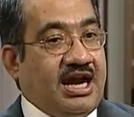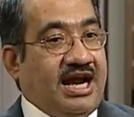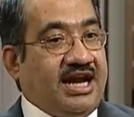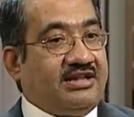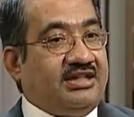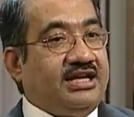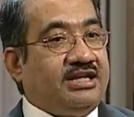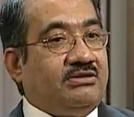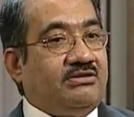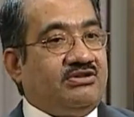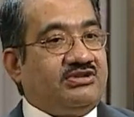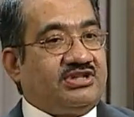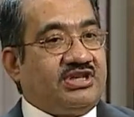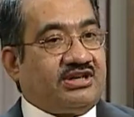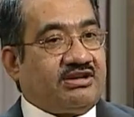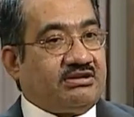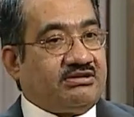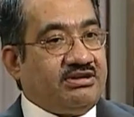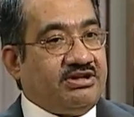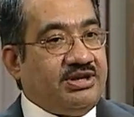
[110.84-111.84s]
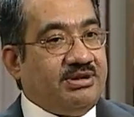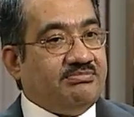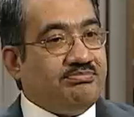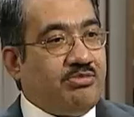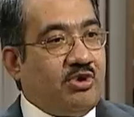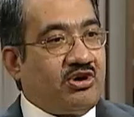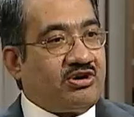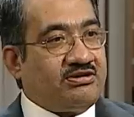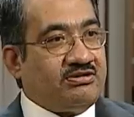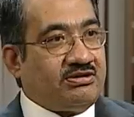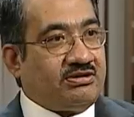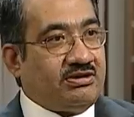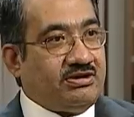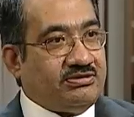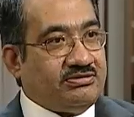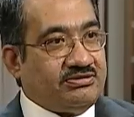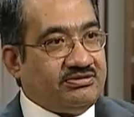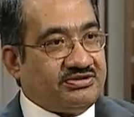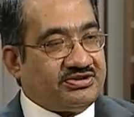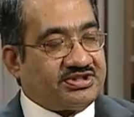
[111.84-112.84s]
I think those are important
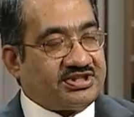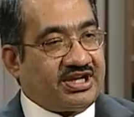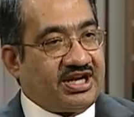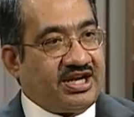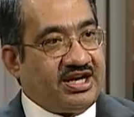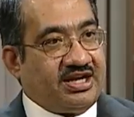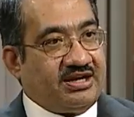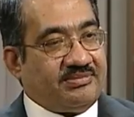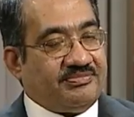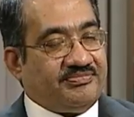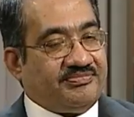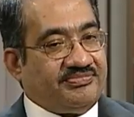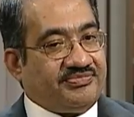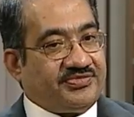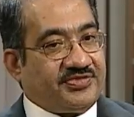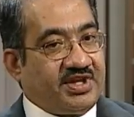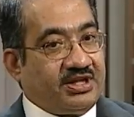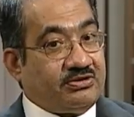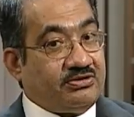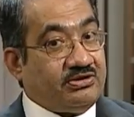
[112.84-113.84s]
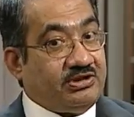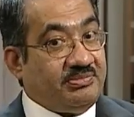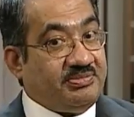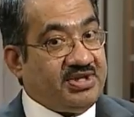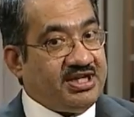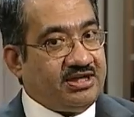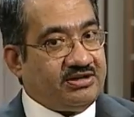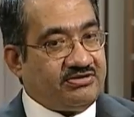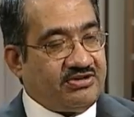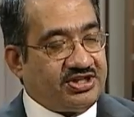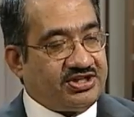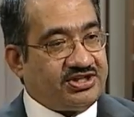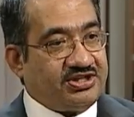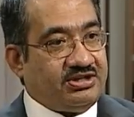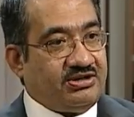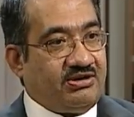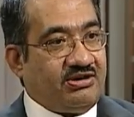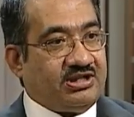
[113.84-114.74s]
clues to the pediatrician